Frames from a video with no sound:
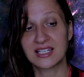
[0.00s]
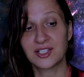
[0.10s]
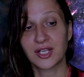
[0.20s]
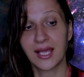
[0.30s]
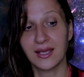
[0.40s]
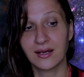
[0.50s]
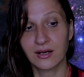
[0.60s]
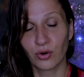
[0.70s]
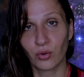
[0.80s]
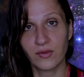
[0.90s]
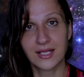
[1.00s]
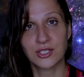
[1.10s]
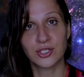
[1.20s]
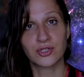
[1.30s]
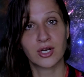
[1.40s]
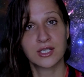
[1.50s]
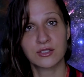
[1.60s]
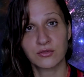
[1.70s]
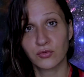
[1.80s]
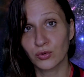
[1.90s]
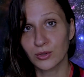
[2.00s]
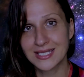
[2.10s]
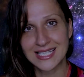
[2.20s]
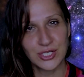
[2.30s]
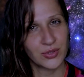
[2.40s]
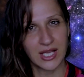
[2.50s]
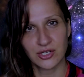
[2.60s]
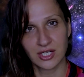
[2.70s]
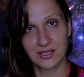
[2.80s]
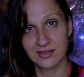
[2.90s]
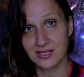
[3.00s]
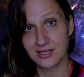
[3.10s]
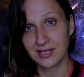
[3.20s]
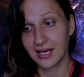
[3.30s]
take all that stressful situations